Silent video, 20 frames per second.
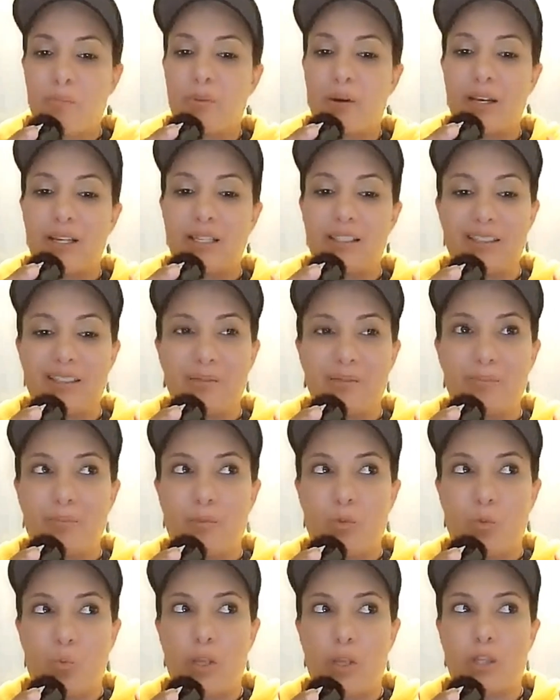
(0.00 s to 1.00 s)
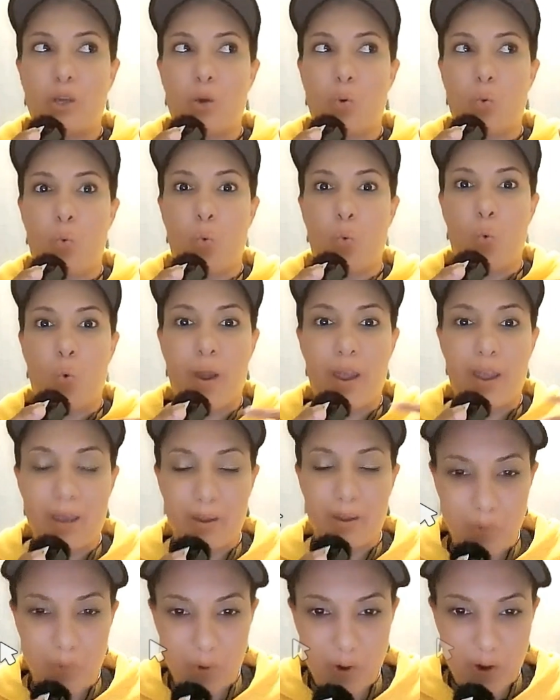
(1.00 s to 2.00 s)
but with
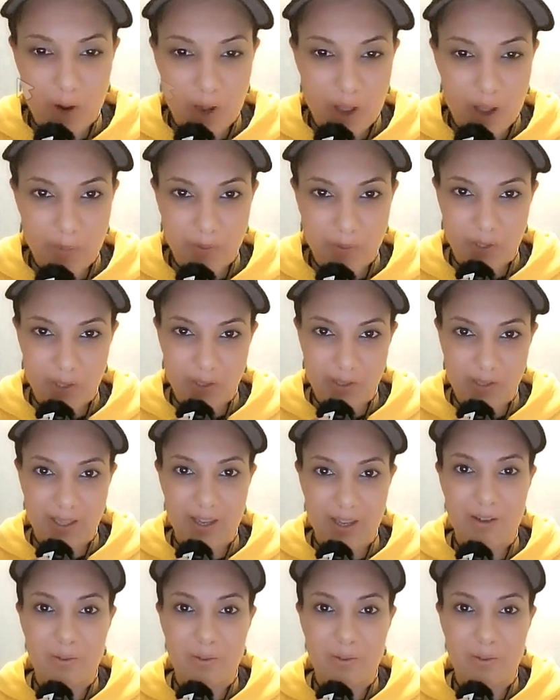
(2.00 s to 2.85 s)
way more options